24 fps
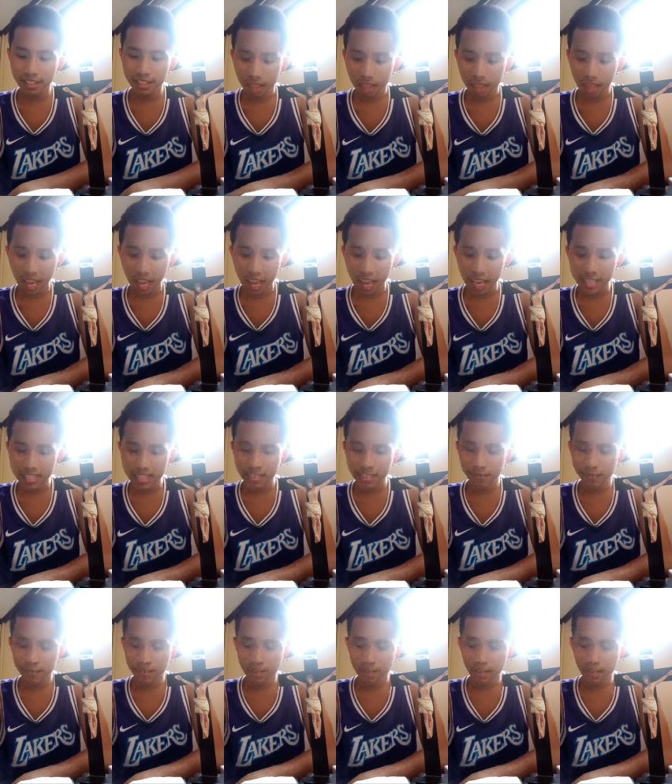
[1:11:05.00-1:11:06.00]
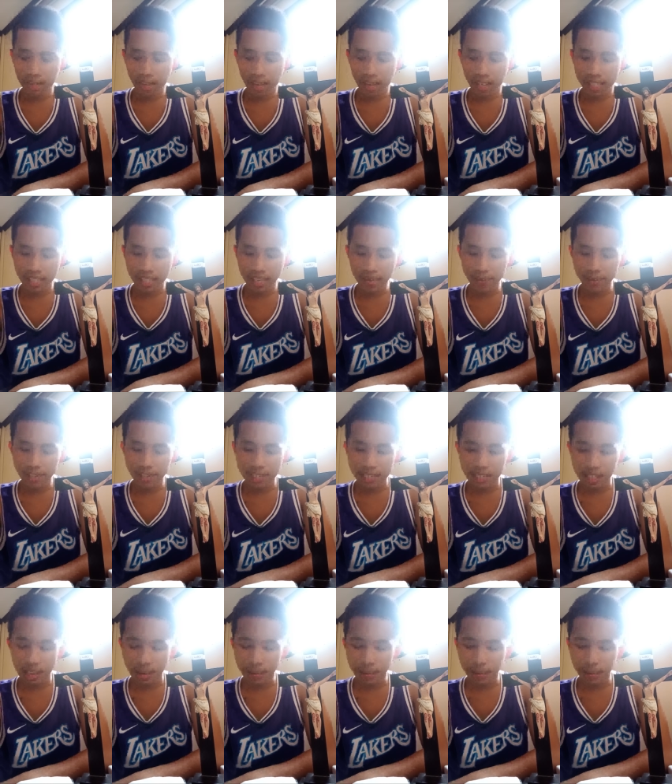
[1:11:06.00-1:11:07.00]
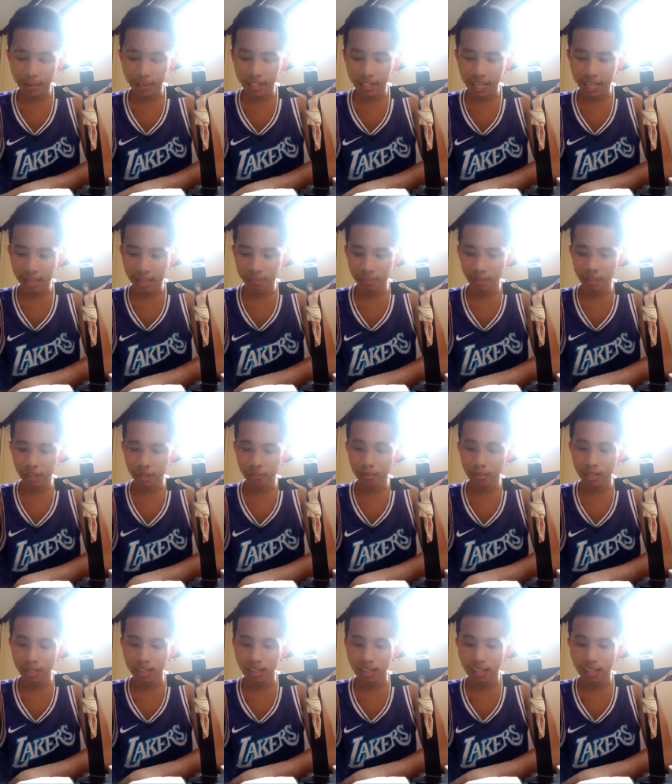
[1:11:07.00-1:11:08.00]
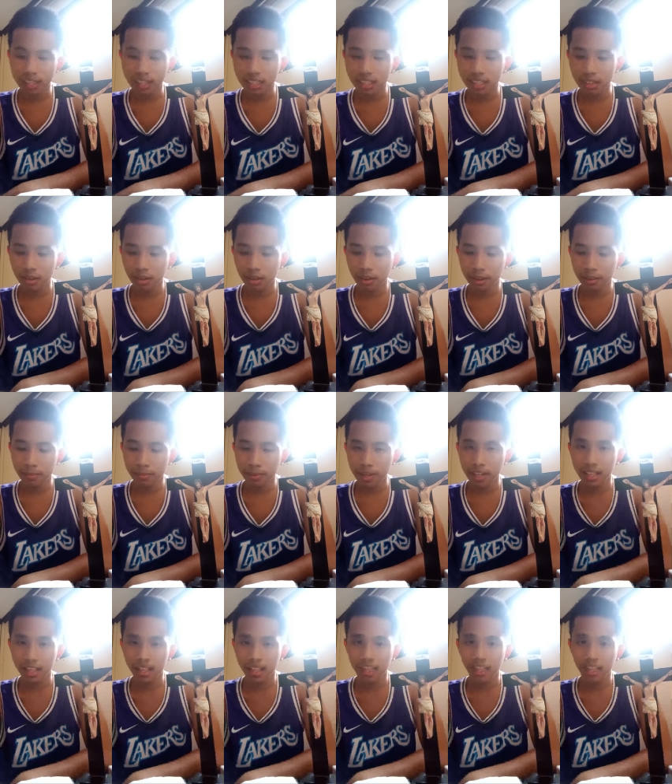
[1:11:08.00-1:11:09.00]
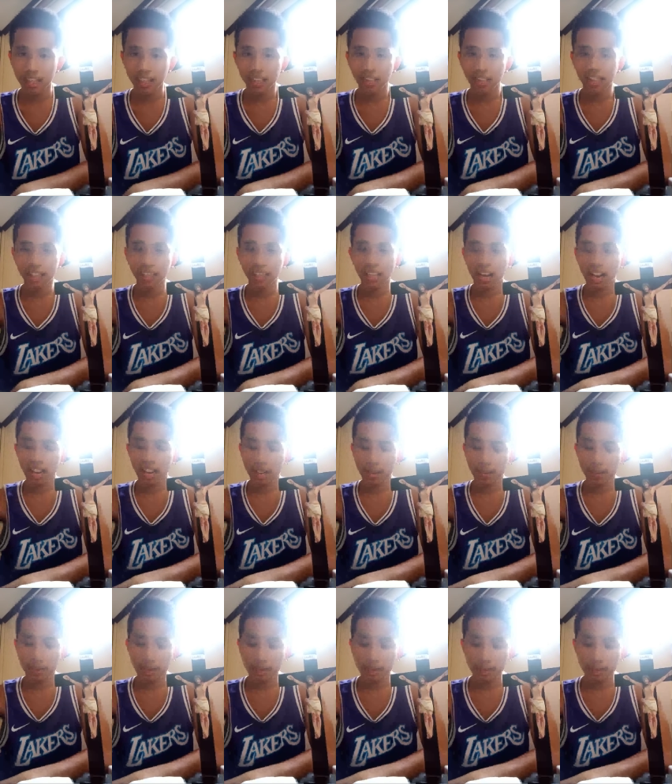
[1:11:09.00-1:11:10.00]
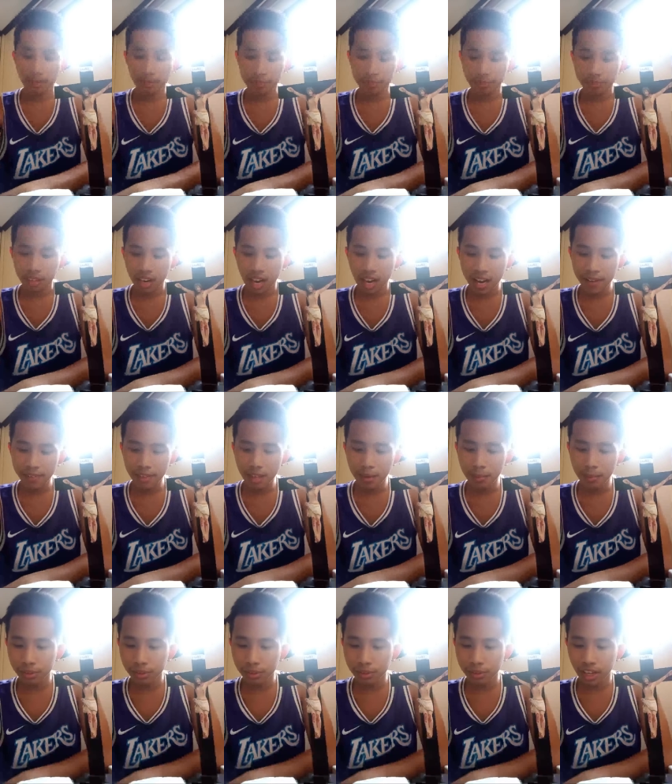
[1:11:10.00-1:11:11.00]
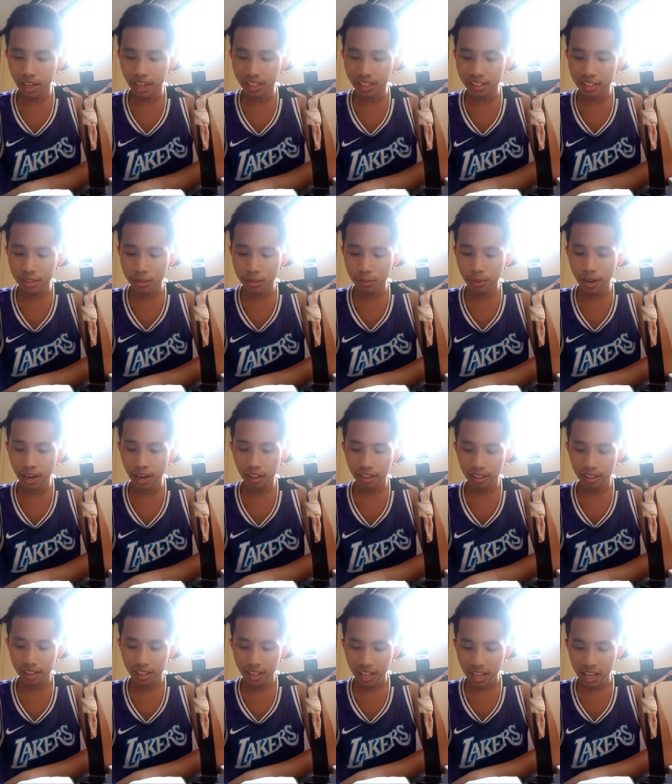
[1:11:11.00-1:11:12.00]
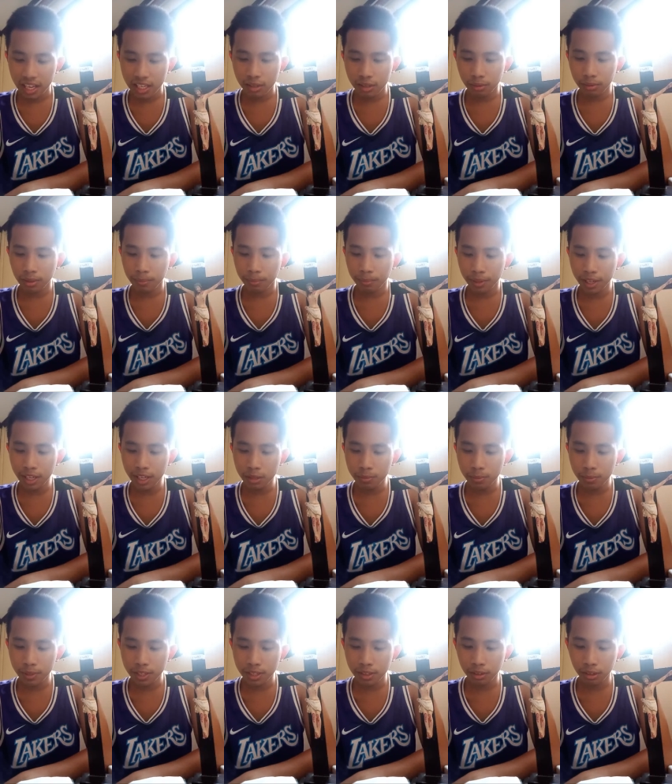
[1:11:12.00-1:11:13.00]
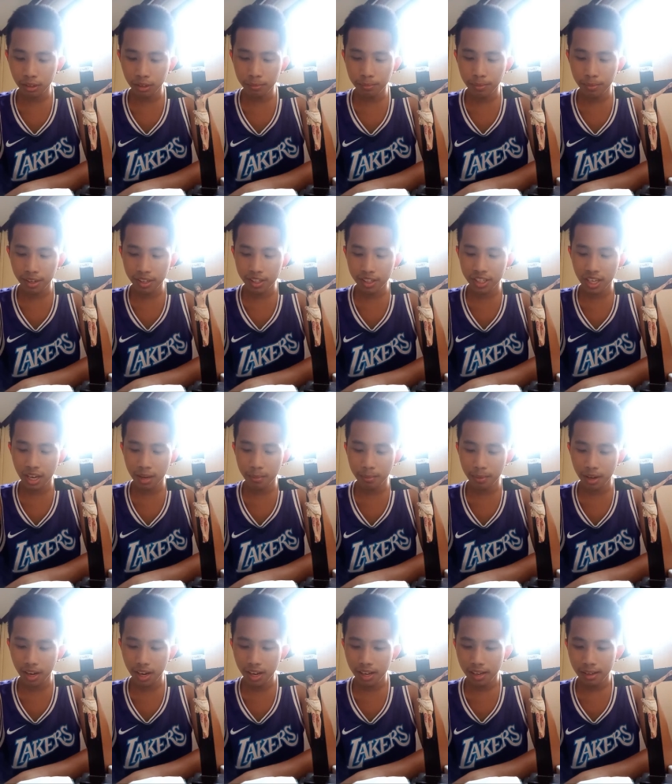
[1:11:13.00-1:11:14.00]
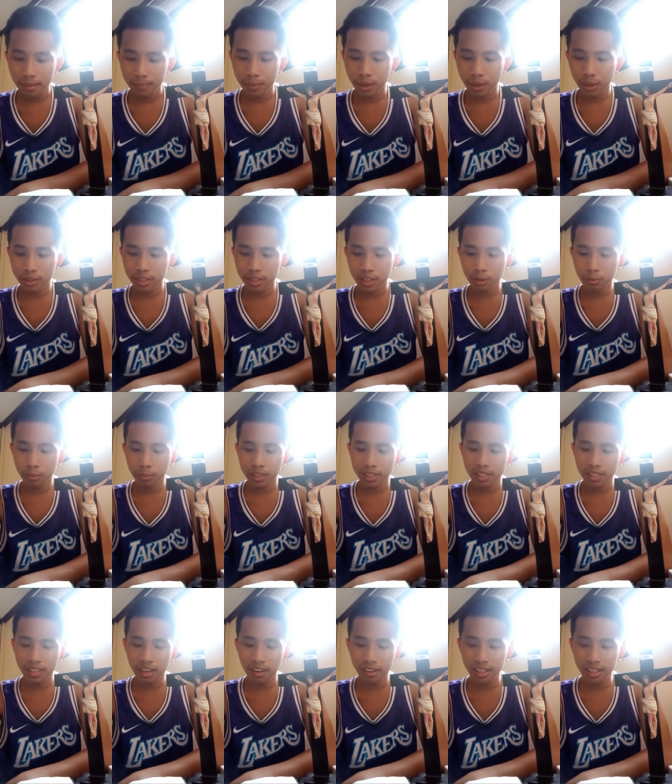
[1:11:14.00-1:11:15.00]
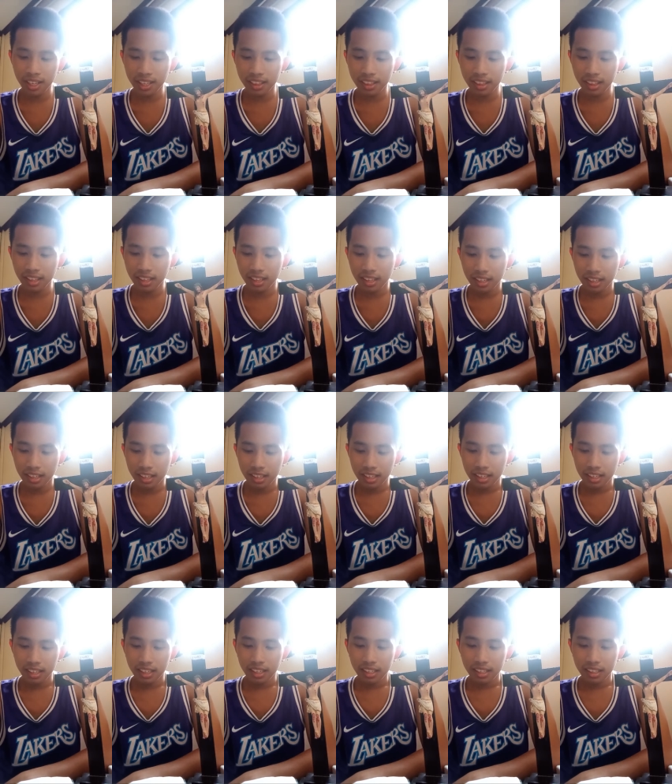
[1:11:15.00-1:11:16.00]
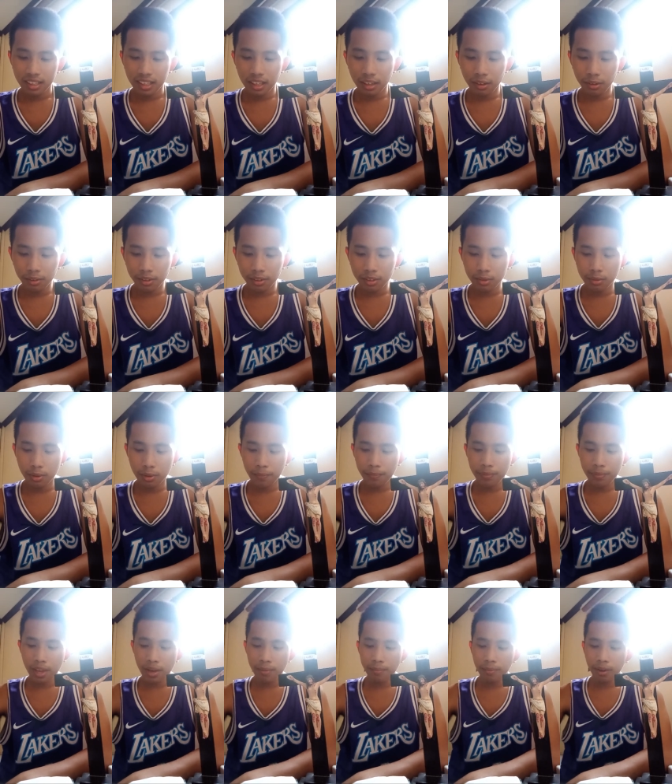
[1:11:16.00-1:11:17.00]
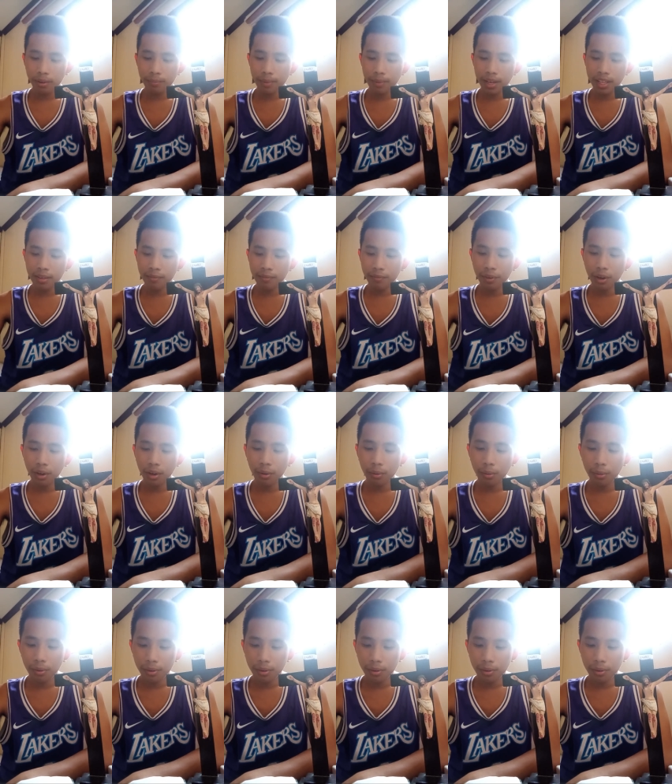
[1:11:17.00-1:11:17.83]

Abraham answered, Accept the 7 lambs. By doing this, you admit that I am the one who dug this well. And so the place was called Beersheba, because it was there that the two of them made a vow.